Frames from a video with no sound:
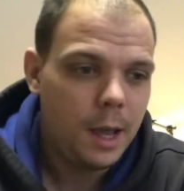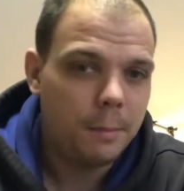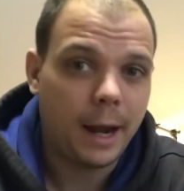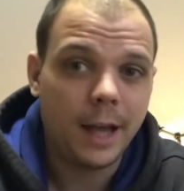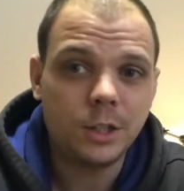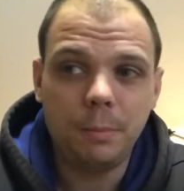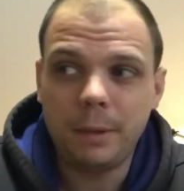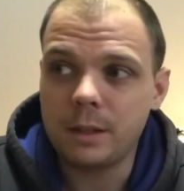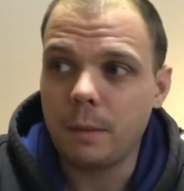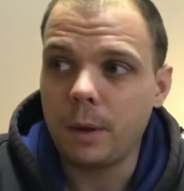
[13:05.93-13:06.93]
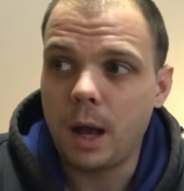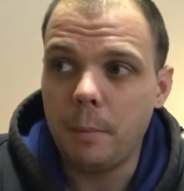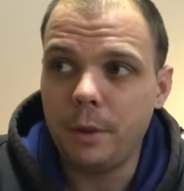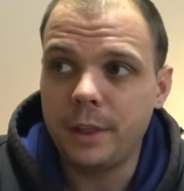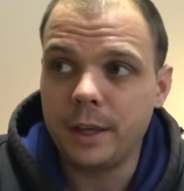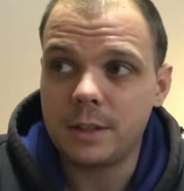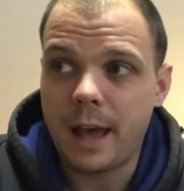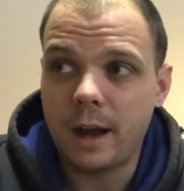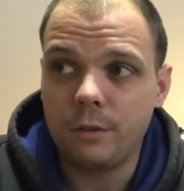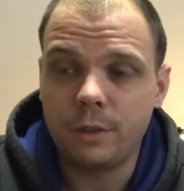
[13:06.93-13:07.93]
But I actually picked up a couple things
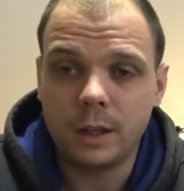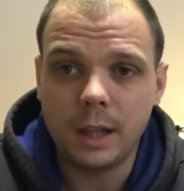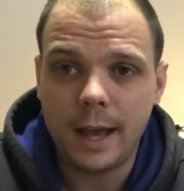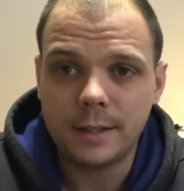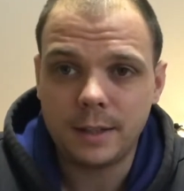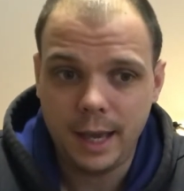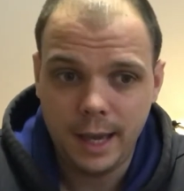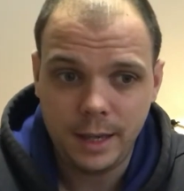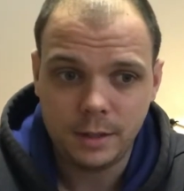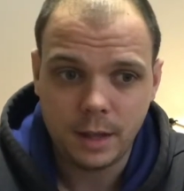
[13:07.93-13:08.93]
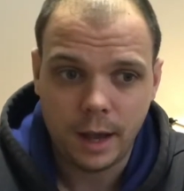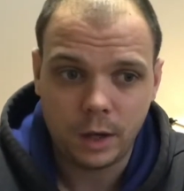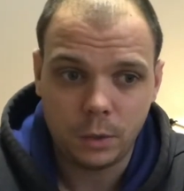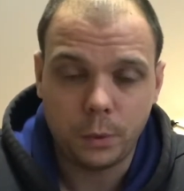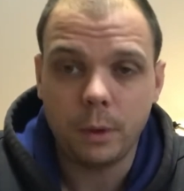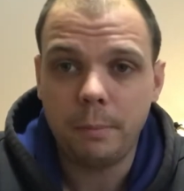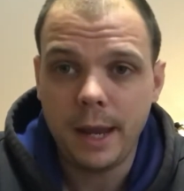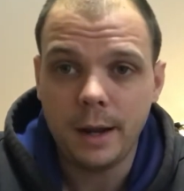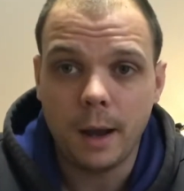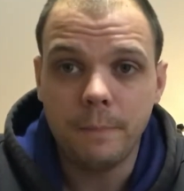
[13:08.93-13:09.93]
out of the glass case at Goodwill,
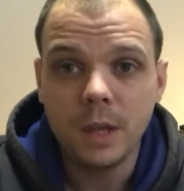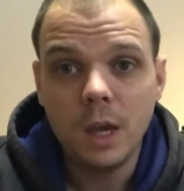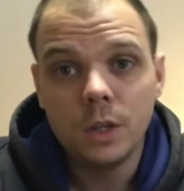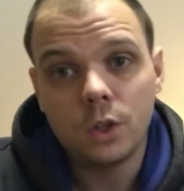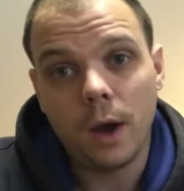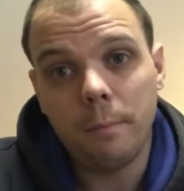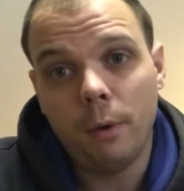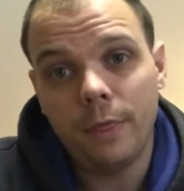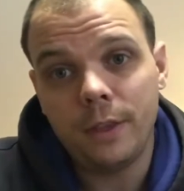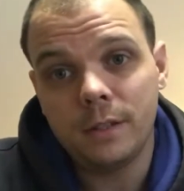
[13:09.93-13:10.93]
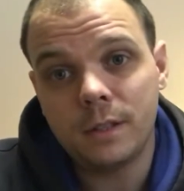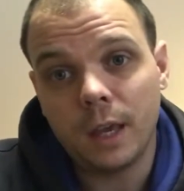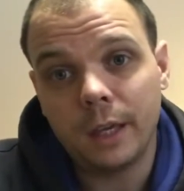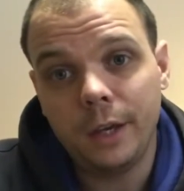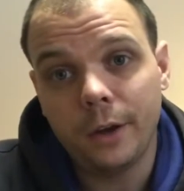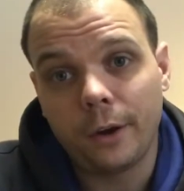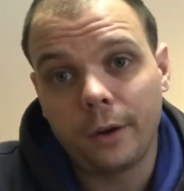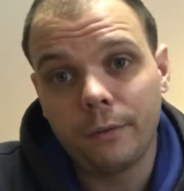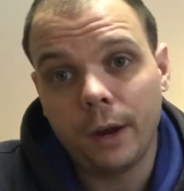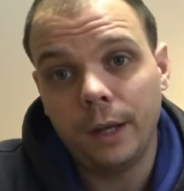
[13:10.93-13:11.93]
paid up. So I bought this thing
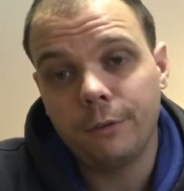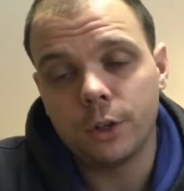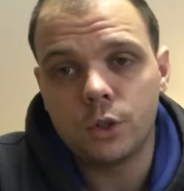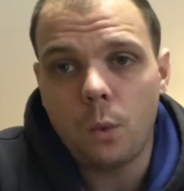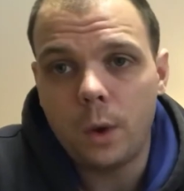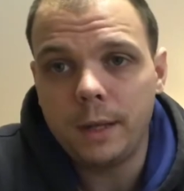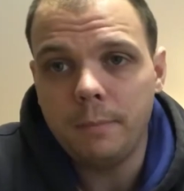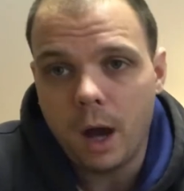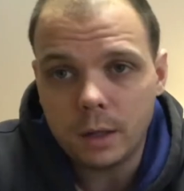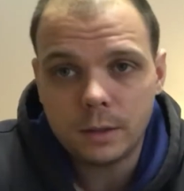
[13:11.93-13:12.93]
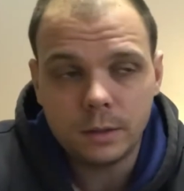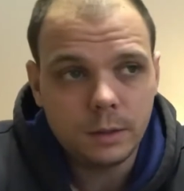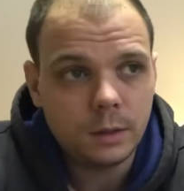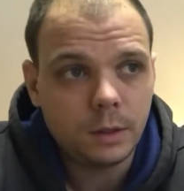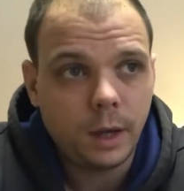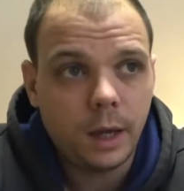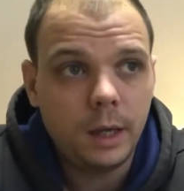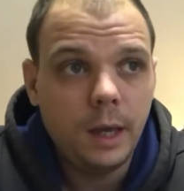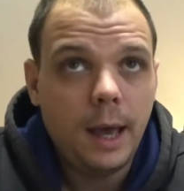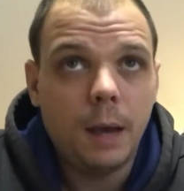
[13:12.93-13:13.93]
here, right, for $20, okay?
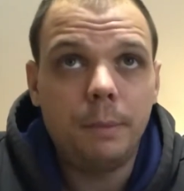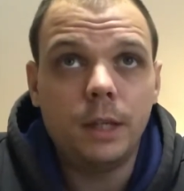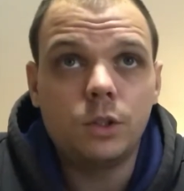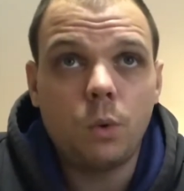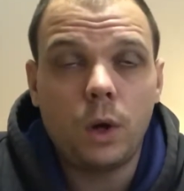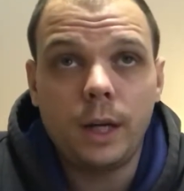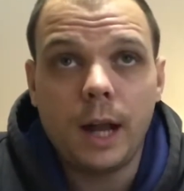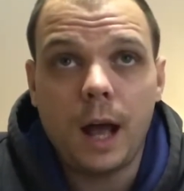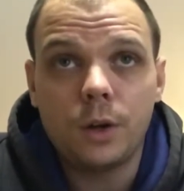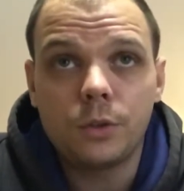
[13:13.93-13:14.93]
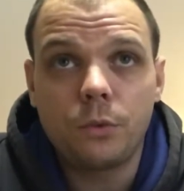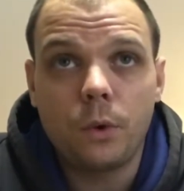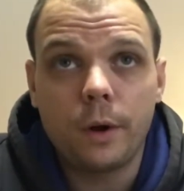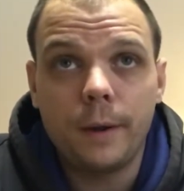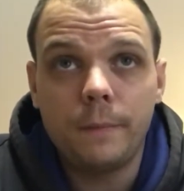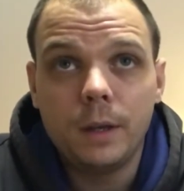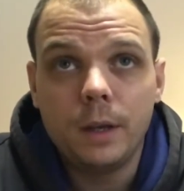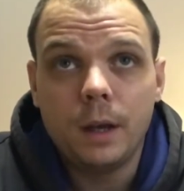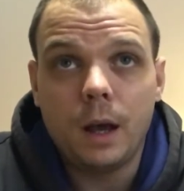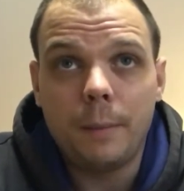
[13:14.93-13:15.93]
I paid $20 for it.
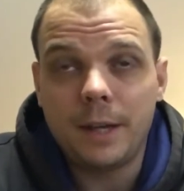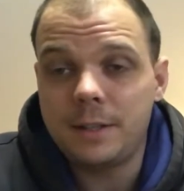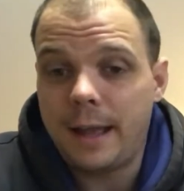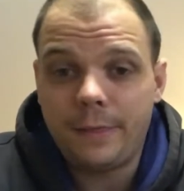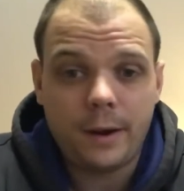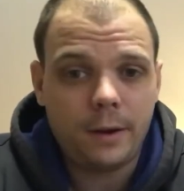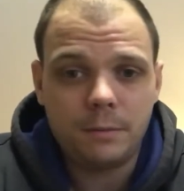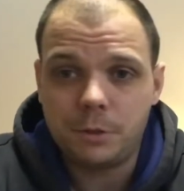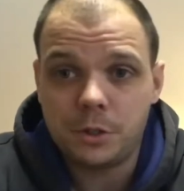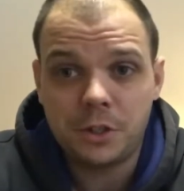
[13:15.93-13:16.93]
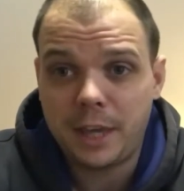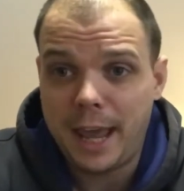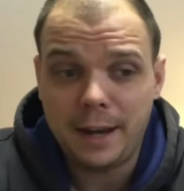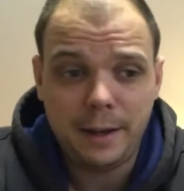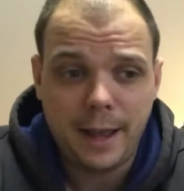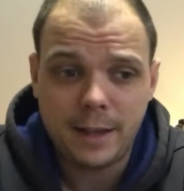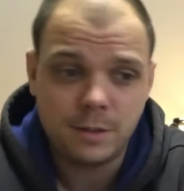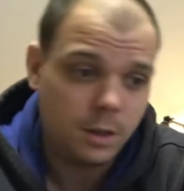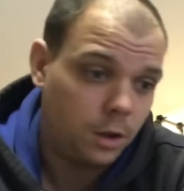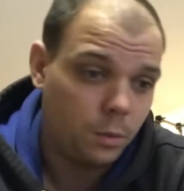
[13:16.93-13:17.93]
I sat there and just scanned it
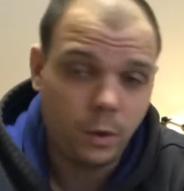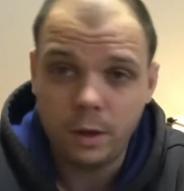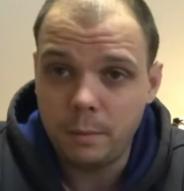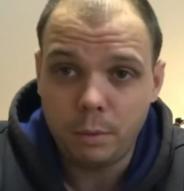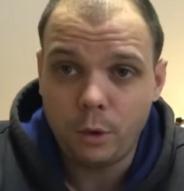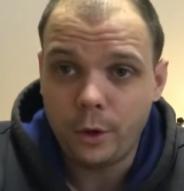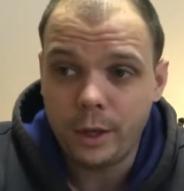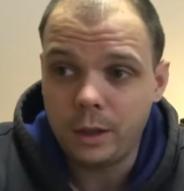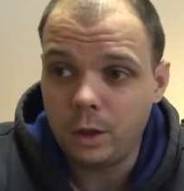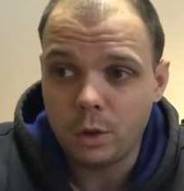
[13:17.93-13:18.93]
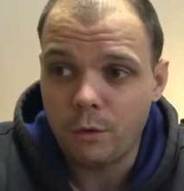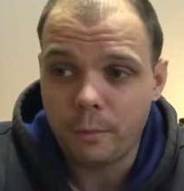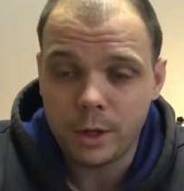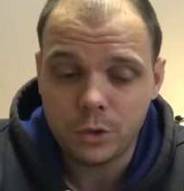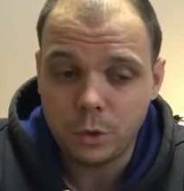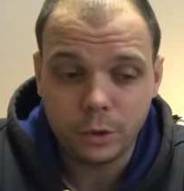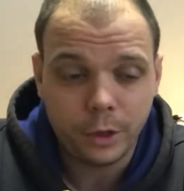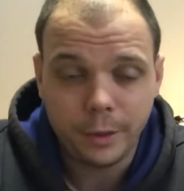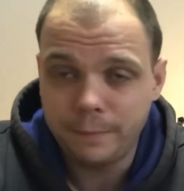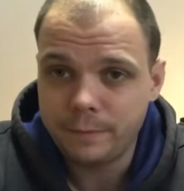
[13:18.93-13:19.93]
as the Goodwill employee looked over my
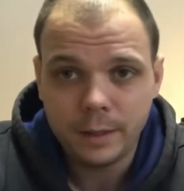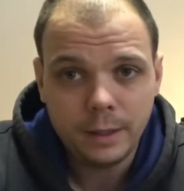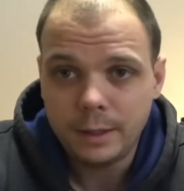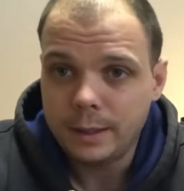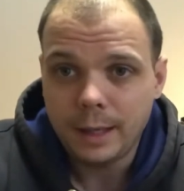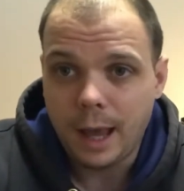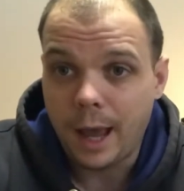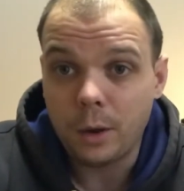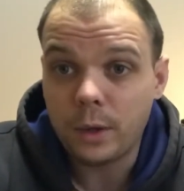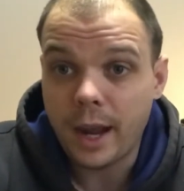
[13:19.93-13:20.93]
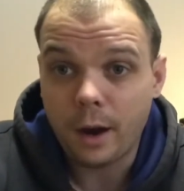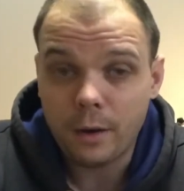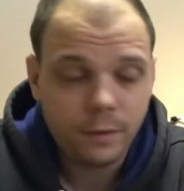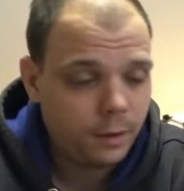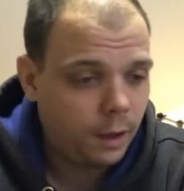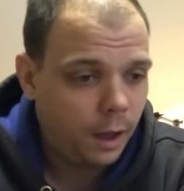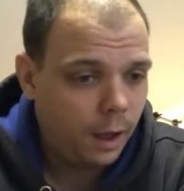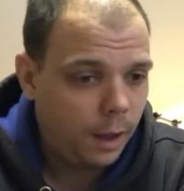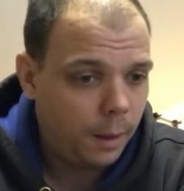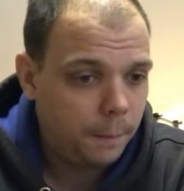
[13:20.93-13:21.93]
shoulder. I don't care.
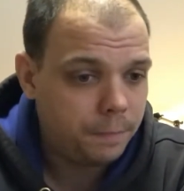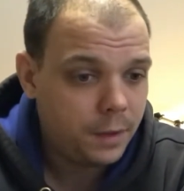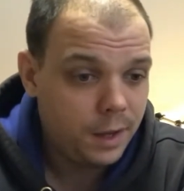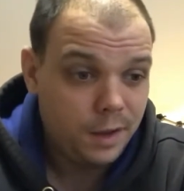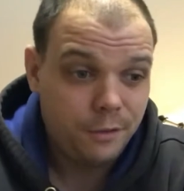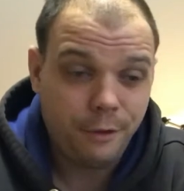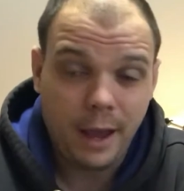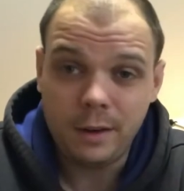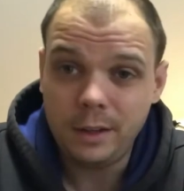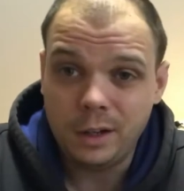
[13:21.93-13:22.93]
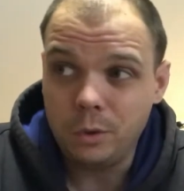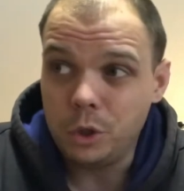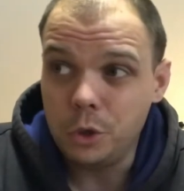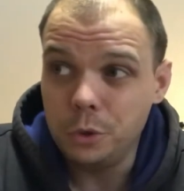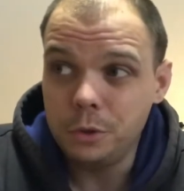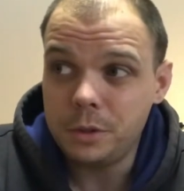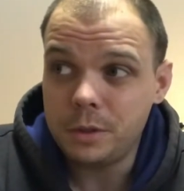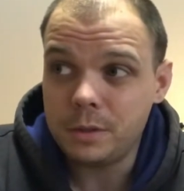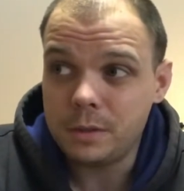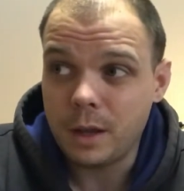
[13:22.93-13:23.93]
Found, you know,
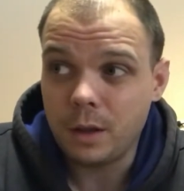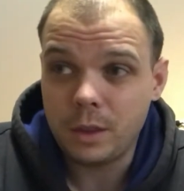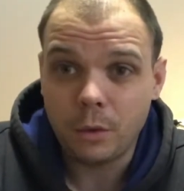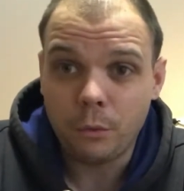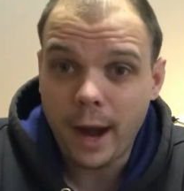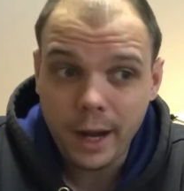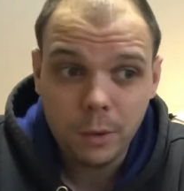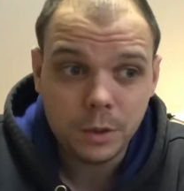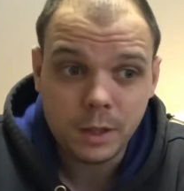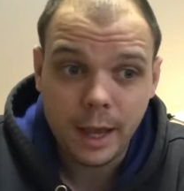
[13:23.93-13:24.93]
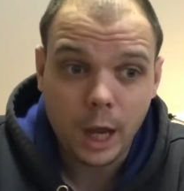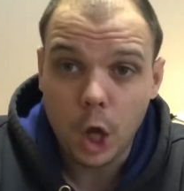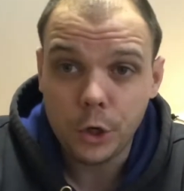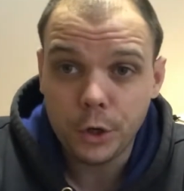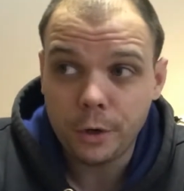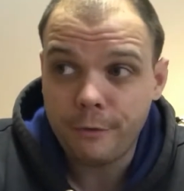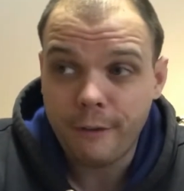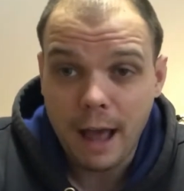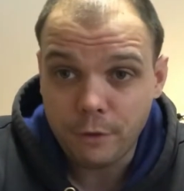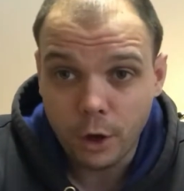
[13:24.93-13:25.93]
used. So the rank was like under
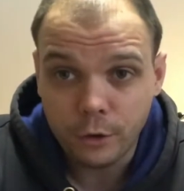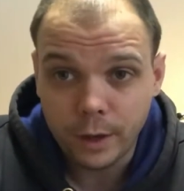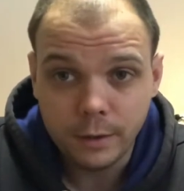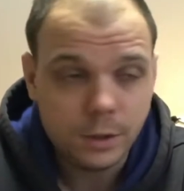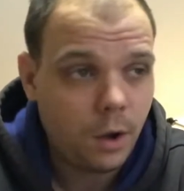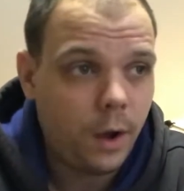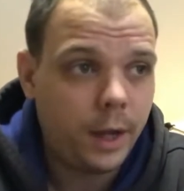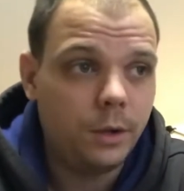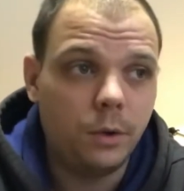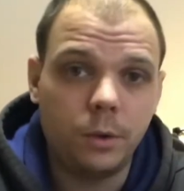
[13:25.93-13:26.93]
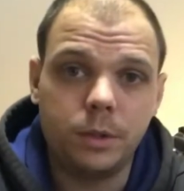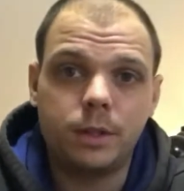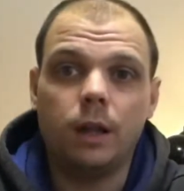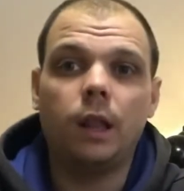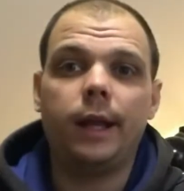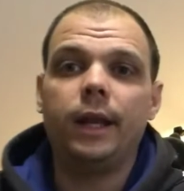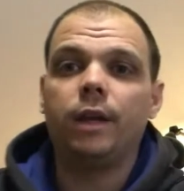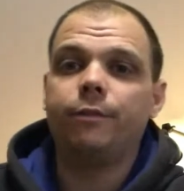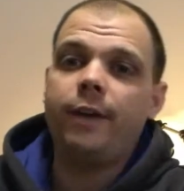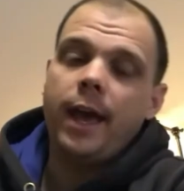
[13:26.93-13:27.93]
500, so I knew it would sell
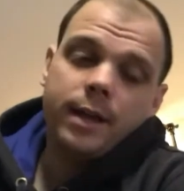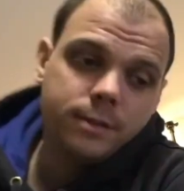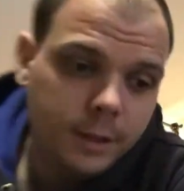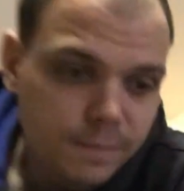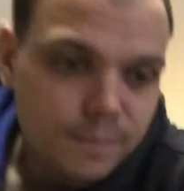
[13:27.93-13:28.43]
lightning fast.